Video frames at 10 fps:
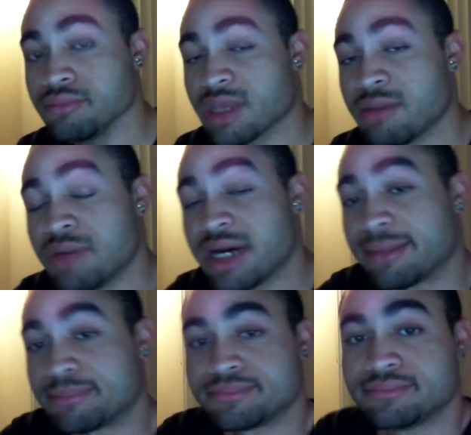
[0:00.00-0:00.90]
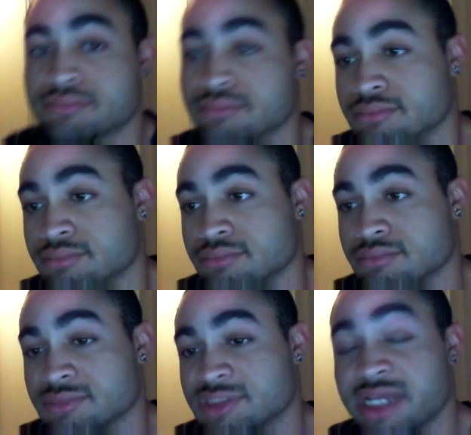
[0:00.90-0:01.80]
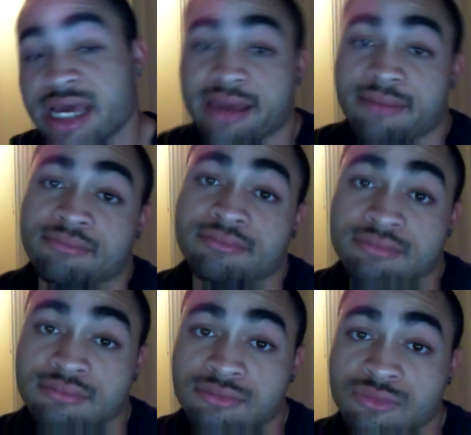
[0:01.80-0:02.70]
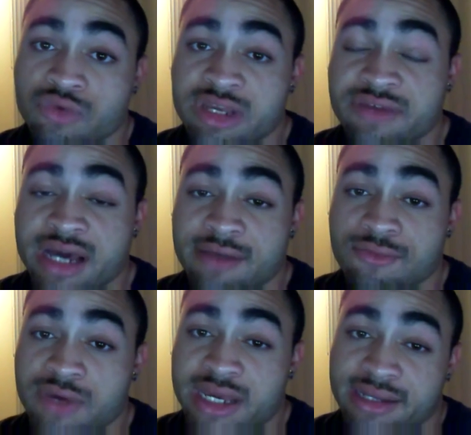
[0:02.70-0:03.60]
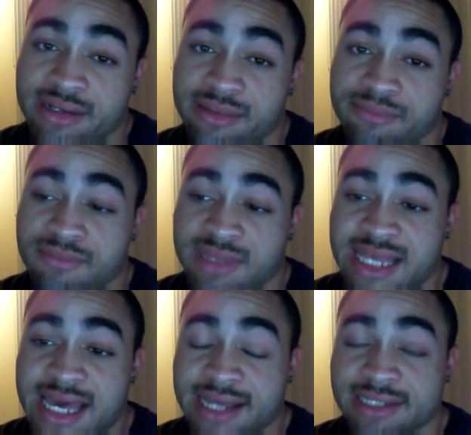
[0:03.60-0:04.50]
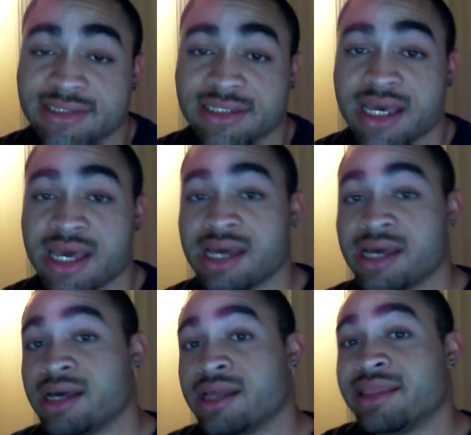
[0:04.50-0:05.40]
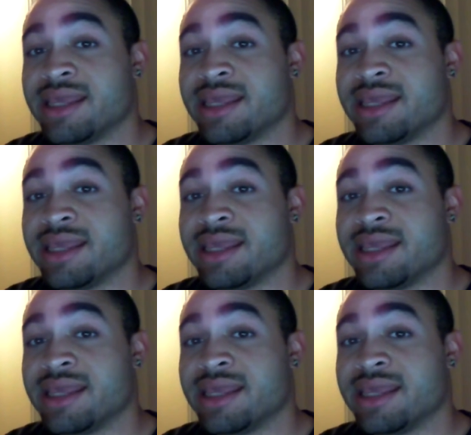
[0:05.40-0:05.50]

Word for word: But today, we've gotten wind that the